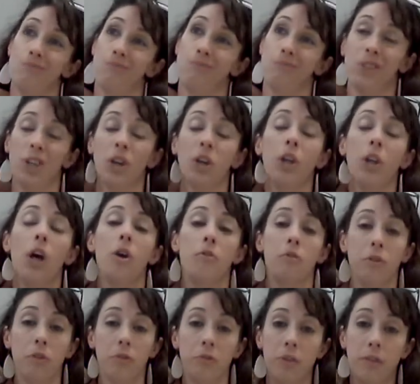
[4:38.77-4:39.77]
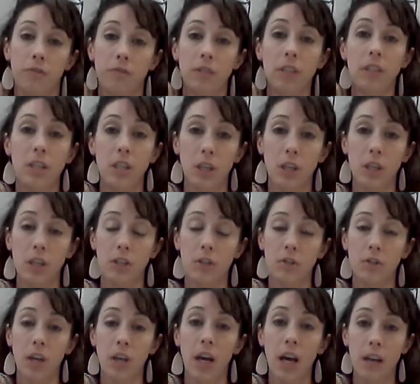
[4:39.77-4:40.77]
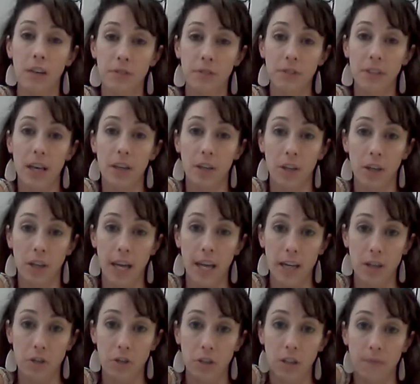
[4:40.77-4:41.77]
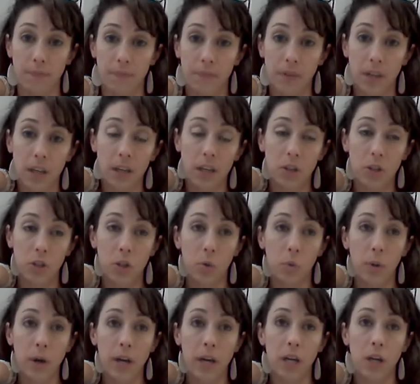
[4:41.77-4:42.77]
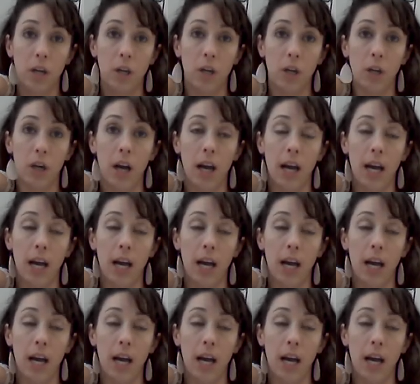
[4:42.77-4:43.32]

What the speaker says: a little over 50 years of segregation, to where